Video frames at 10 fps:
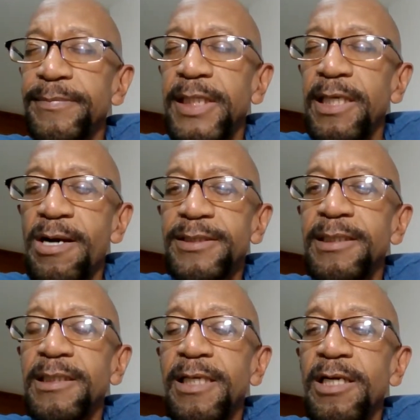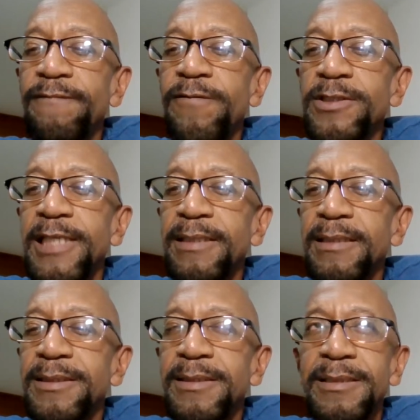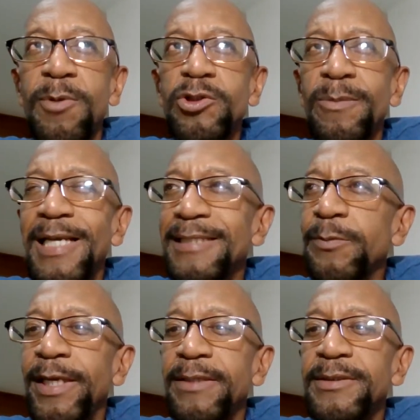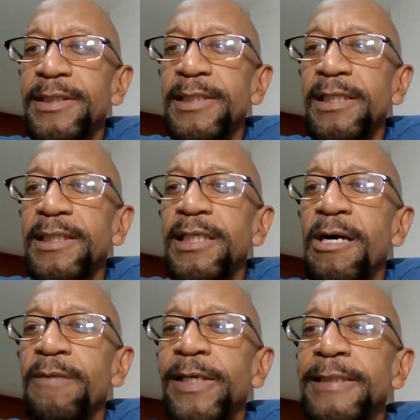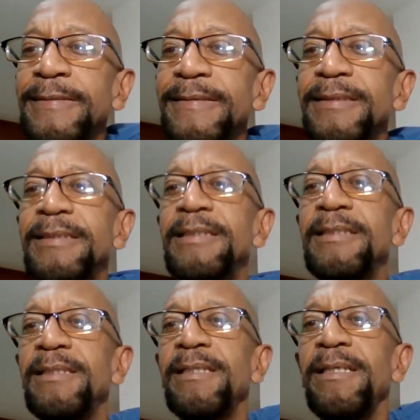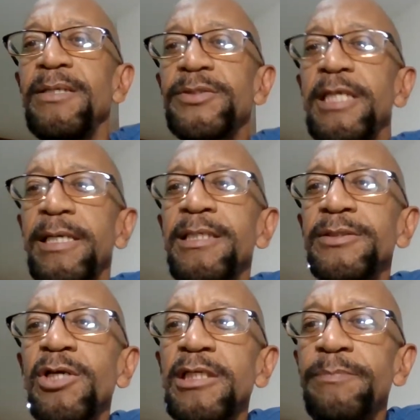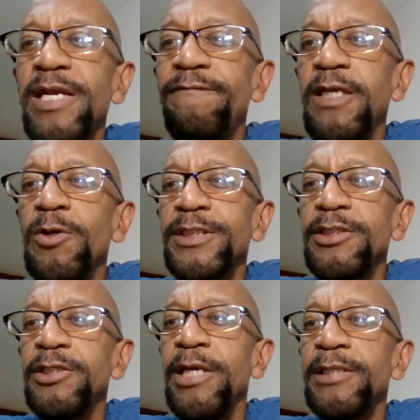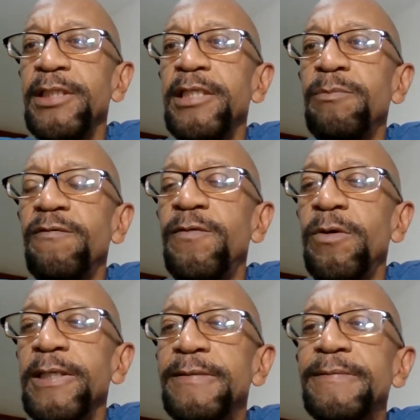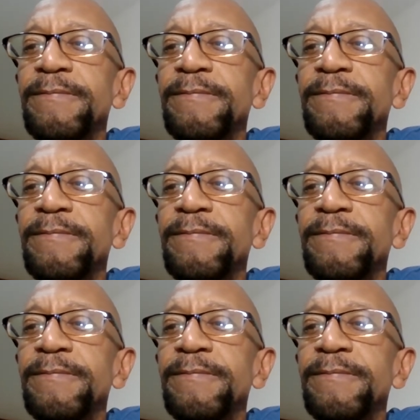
DR still a lot. As far as I spoke to him last week, is still in DR, man. You don't see it. You don't do that many videos as you did before.